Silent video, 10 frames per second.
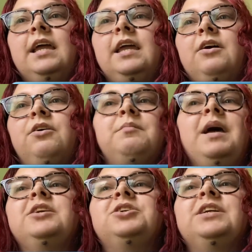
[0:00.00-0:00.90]

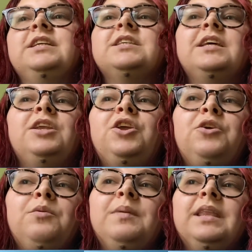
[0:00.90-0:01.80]
Gilgamesh is
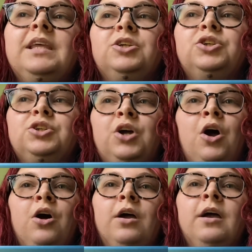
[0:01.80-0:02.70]
inhumanly
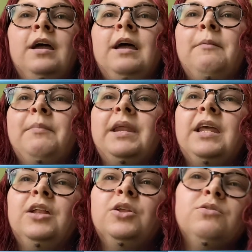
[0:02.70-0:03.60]
strong, but
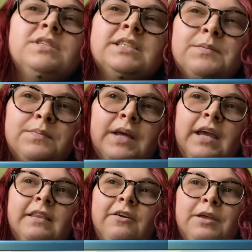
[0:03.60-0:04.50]
he loses the
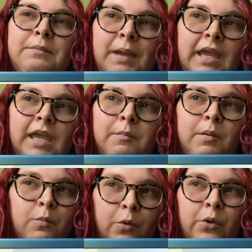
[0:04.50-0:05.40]
plant that could make him
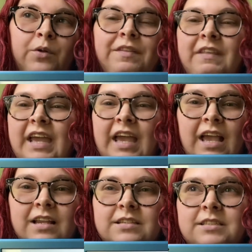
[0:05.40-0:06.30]
immortal in the
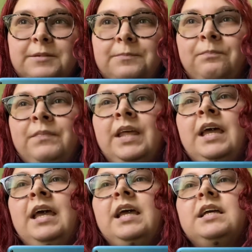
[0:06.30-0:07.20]
end.
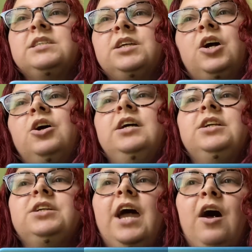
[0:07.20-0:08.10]
His
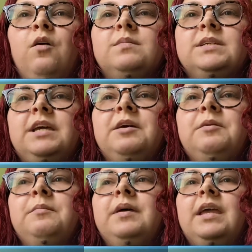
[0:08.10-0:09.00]
courage helped
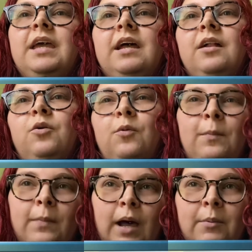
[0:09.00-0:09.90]
him kill
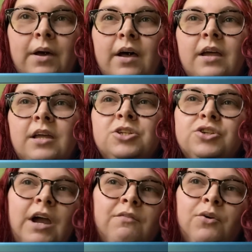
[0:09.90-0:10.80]
Humbaba and
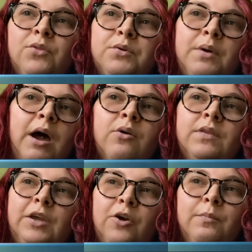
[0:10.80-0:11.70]
travel throughout
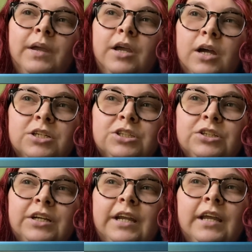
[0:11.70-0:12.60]
the open
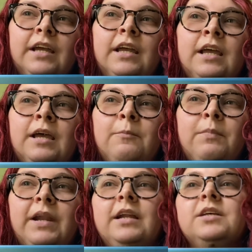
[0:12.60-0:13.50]
country,
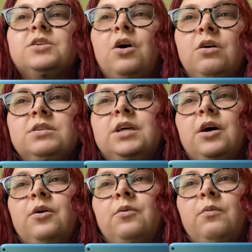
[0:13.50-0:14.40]
but it is
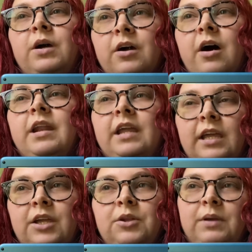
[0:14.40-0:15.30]
also what got
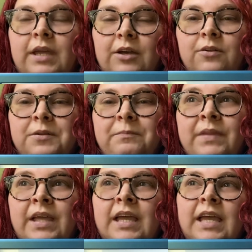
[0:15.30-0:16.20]
Enkidu killed.
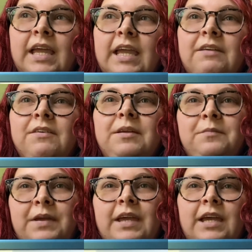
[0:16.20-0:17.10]
Even
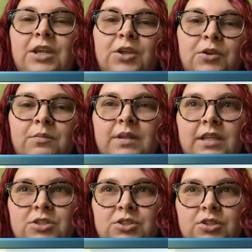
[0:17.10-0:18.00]
being
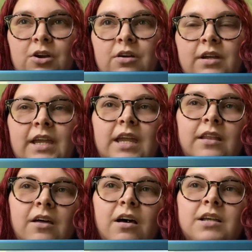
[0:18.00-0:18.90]
inhumanly strong, he
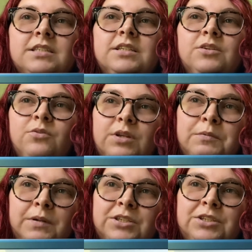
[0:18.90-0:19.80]
lost
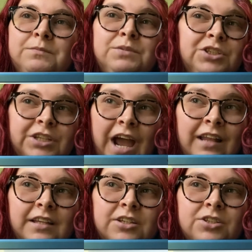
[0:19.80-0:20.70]
Utnapishtim's
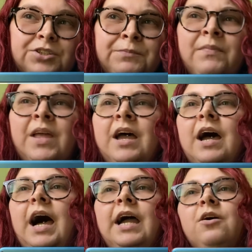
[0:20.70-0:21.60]
challenge.
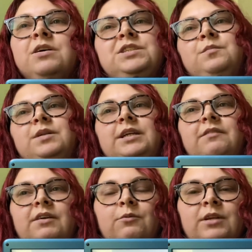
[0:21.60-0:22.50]
I also
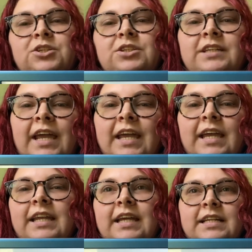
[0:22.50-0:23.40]
believe that we should
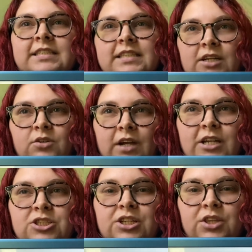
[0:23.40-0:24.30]
take into
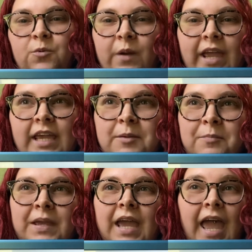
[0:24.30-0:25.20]
consideration the way he
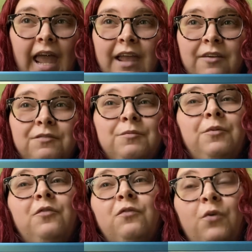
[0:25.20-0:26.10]
behaved
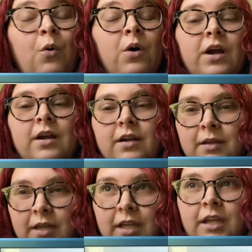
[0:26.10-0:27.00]
before
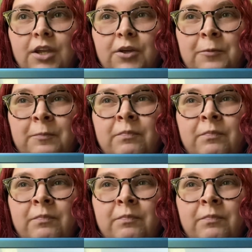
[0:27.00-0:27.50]
Enkidu.